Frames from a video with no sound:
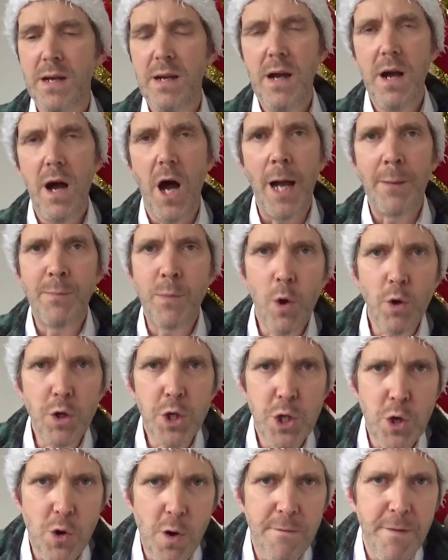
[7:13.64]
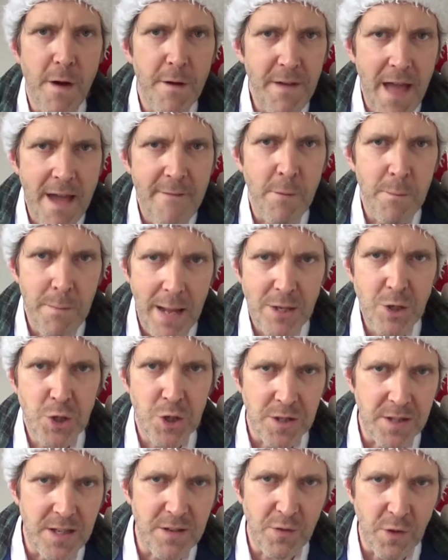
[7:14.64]
I'm not sure if I've ever
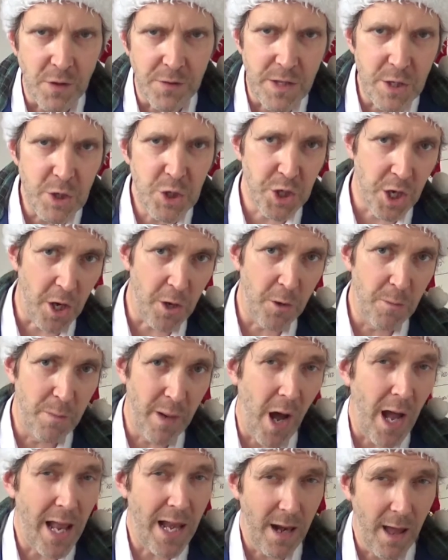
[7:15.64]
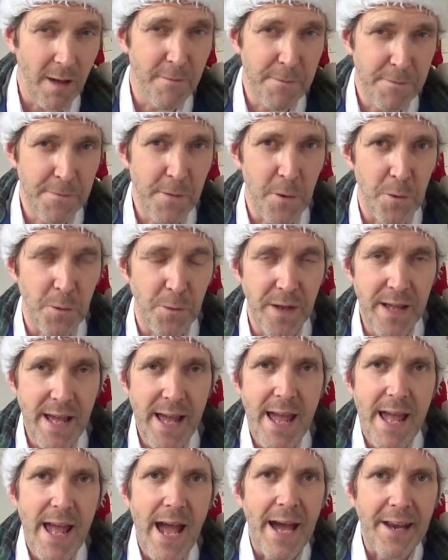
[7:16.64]
mentioned this on this show, but I love food.
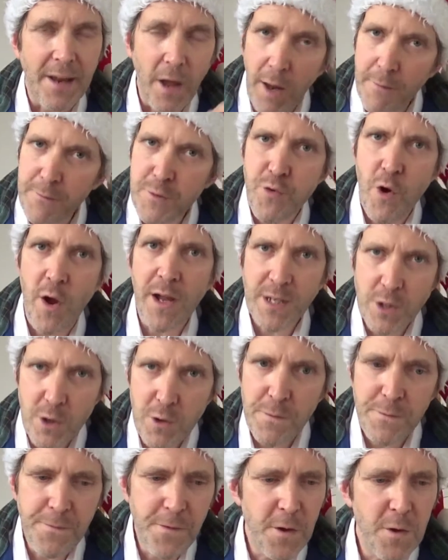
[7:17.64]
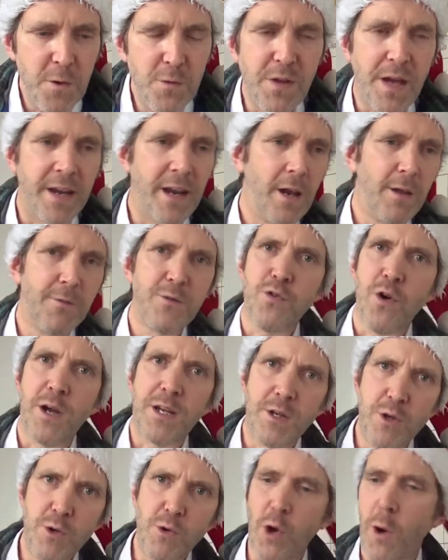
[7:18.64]
And I love trying new foods, and I love
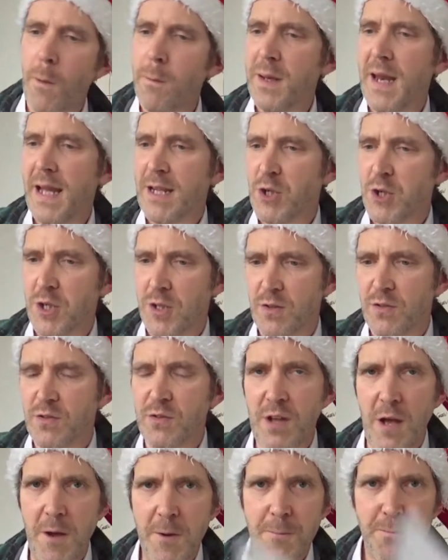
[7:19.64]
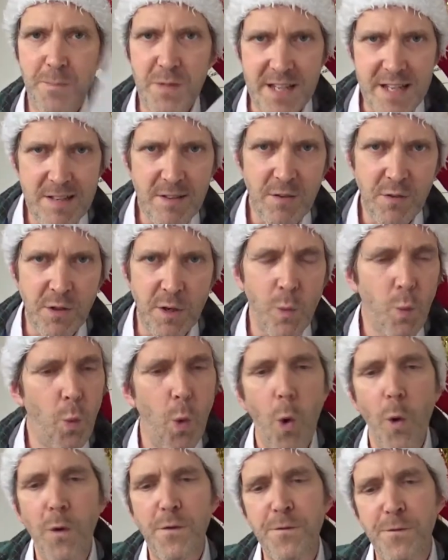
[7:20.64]
trying new combinations. So this is an
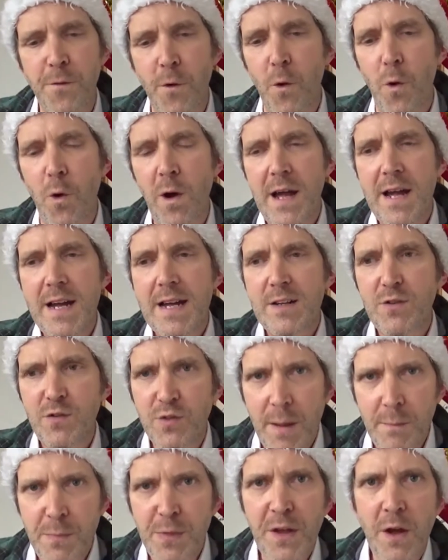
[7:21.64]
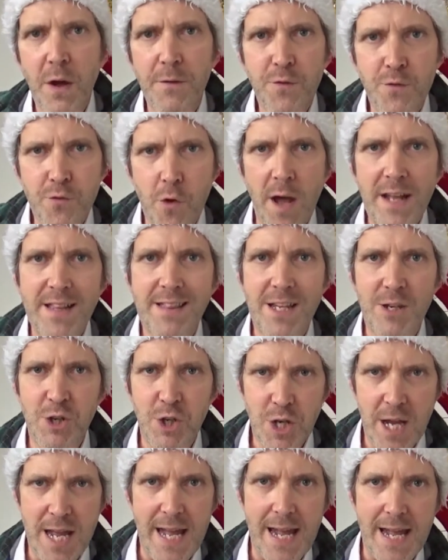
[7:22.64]
award for something I've tried
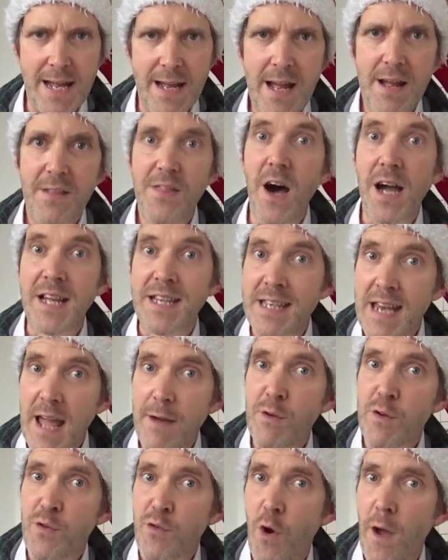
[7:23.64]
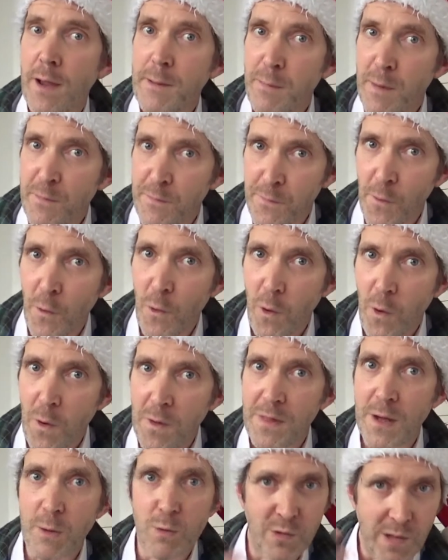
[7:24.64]
this year that I'd never tried
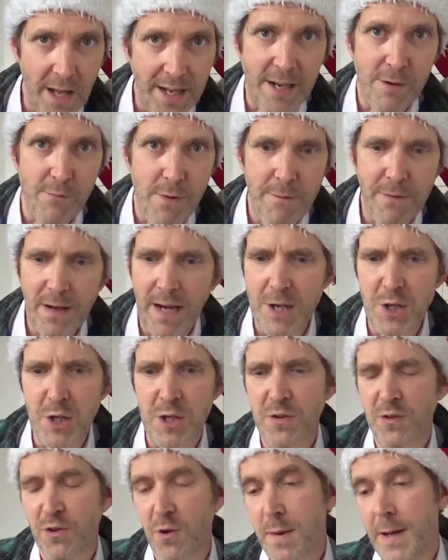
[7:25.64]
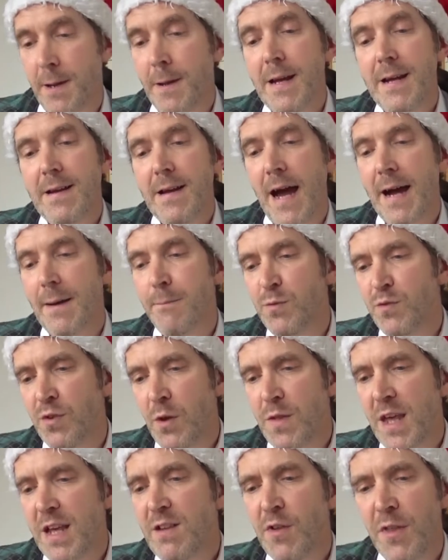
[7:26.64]
before, that was like a revelation to me.
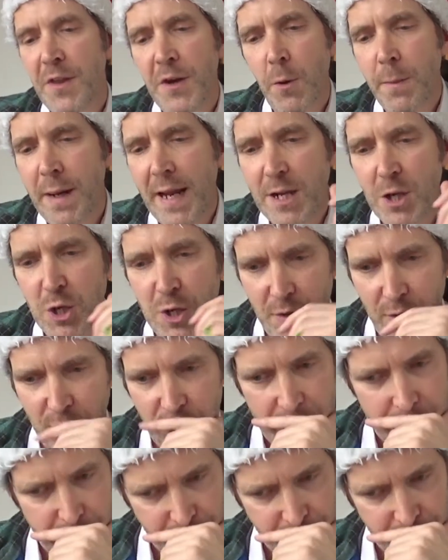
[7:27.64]
So these are the nominations.